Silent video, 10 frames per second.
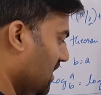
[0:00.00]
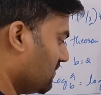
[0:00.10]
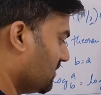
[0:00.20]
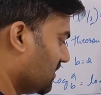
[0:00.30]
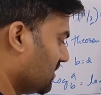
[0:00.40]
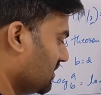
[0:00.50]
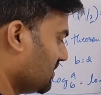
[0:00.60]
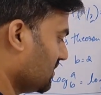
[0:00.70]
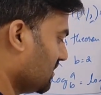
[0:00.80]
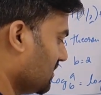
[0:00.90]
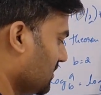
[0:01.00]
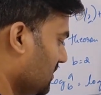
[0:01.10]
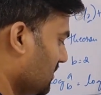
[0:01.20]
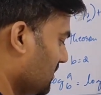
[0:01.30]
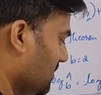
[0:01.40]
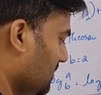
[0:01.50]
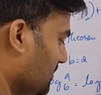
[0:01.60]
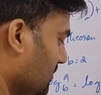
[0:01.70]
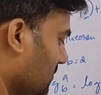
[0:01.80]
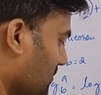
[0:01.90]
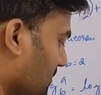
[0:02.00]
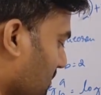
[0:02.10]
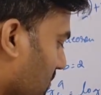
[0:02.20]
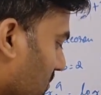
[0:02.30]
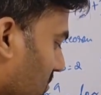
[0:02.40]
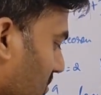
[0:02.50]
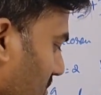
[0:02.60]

After this 0 to 0